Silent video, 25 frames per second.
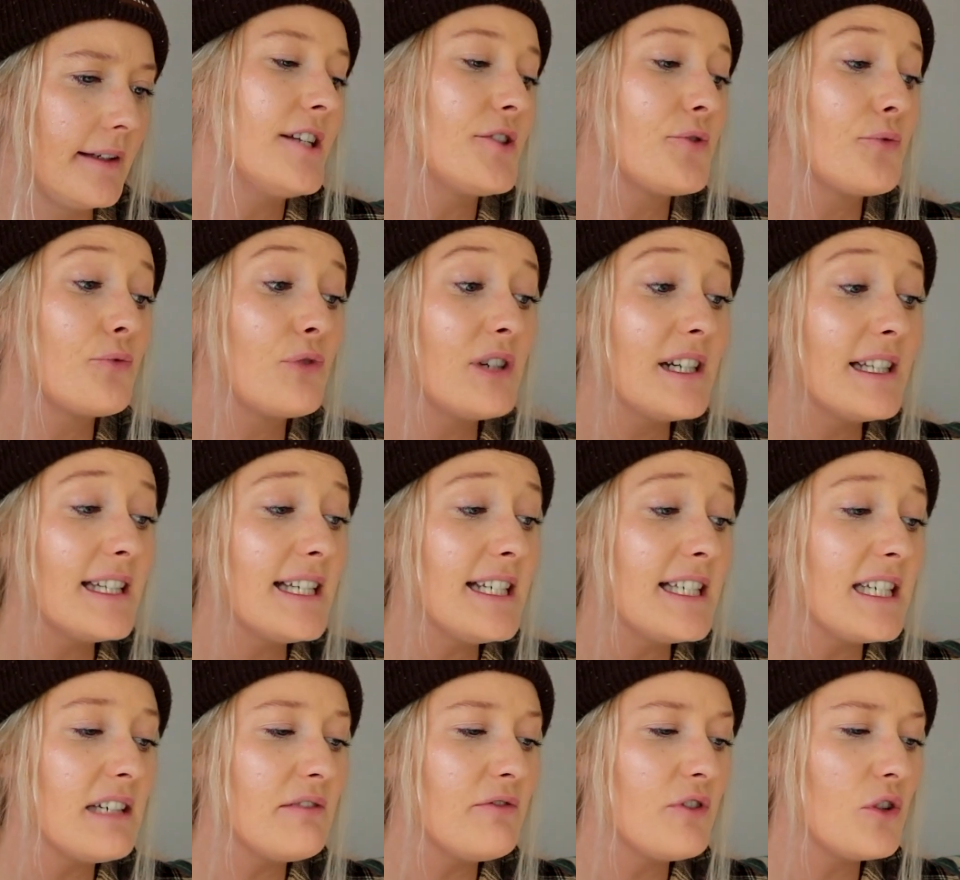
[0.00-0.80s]
It's
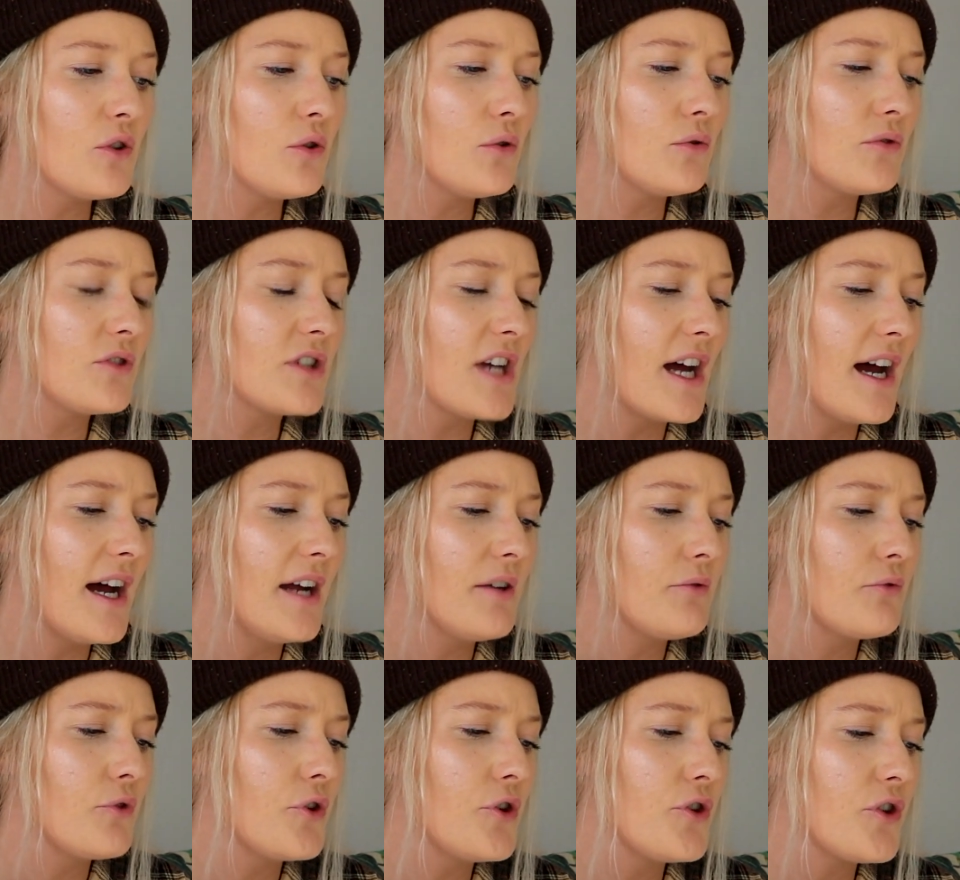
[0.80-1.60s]
really difficult to
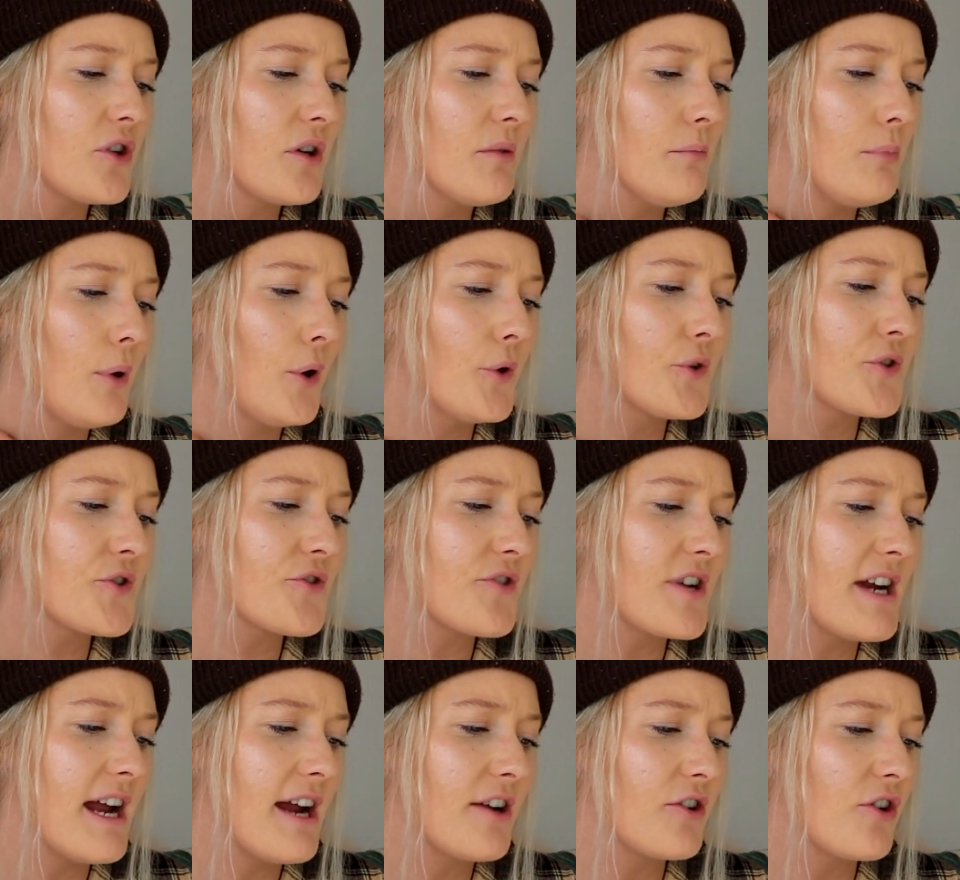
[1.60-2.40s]
unroot
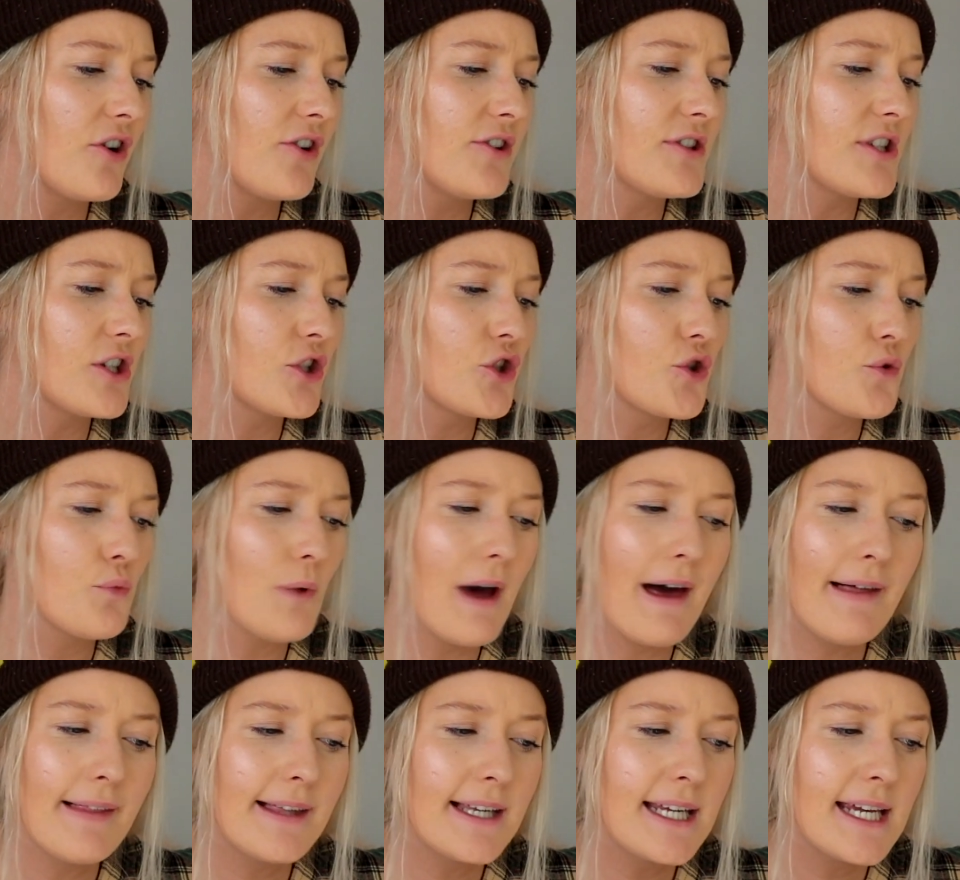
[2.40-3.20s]
compulsory
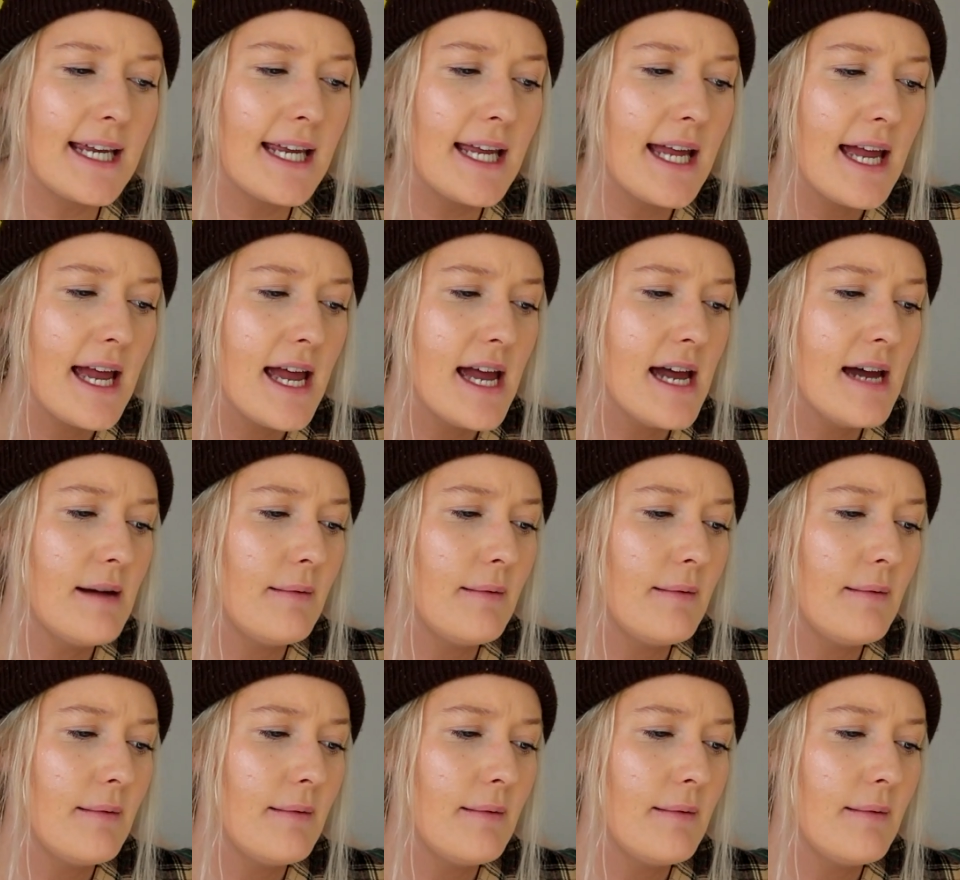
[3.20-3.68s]
heterosexuality.